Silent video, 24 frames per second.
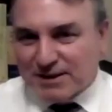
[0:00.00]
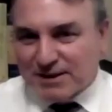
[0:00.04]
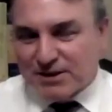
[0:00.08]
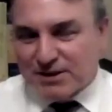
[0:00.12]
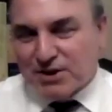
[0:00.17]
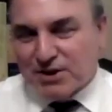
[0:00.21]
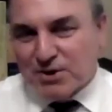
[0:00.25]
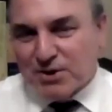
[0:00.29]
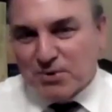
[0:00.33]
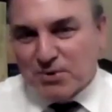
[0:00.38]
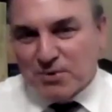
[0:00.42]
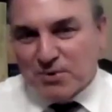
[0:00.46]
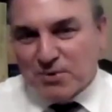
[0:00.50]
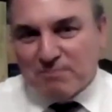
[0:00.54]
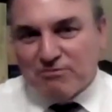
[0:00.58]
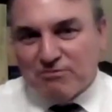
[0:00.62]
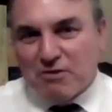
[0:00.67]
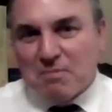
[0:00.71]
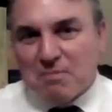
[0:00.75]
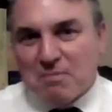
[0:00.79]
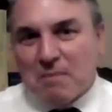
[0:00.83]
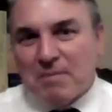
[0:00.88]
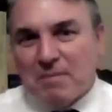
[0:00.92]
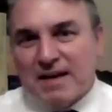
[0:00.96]
So
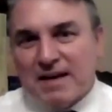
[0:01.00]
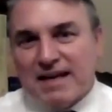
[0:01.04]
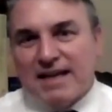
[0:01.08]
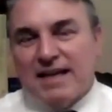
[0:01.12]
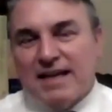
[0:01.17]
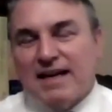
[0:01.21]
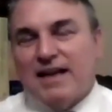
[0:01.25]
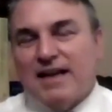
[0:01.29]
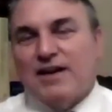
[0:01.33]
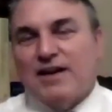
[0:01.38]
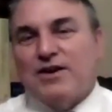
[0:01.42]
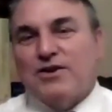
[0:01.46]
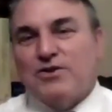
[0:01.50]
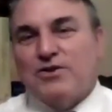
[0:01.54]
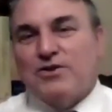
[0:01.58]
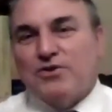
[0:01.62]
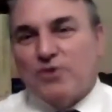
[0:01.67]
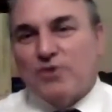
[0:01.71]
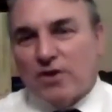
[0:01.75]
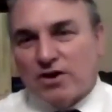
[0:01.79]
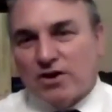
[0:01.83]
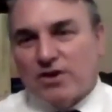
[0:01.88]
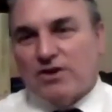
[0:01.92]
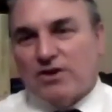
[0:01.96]
probably not a